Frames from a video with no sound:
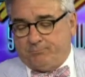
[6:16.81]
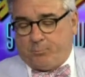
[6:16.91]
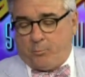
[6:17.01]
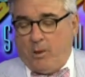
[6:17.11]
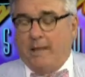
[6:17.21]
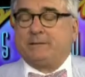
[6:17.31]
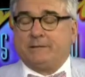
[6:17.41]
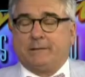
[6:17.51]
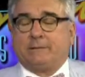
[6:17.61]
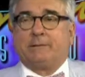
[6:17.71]

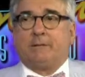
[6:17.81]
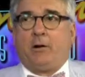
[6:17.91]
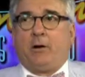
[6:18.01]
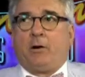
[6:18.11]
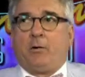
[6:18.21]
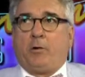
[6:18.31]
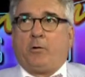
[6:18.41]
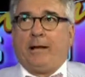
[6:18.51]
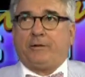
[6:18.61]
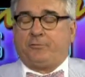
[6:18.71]
process or, or, or
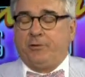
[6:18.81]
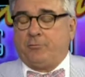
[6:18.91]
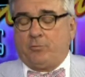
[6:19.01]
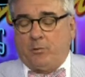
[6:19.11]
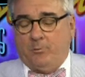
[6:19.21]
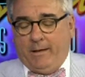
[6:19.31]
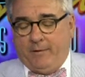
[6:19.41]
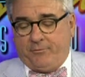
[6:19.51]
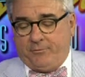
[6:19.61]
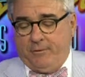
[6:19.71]
that syndrome has